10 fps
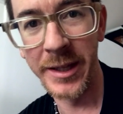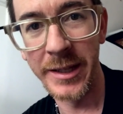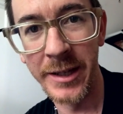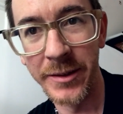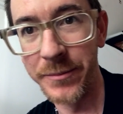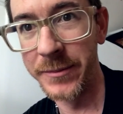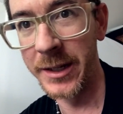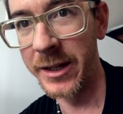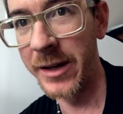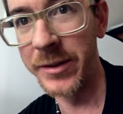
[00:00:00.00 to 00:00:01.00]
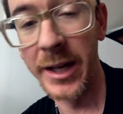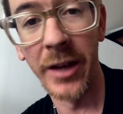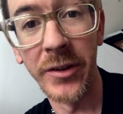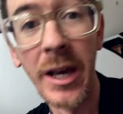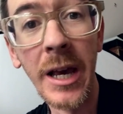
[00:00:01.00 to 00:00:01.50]
and, and you know, everything
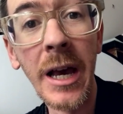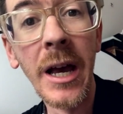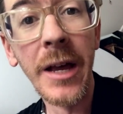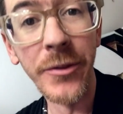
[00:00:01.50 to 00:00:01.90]
else.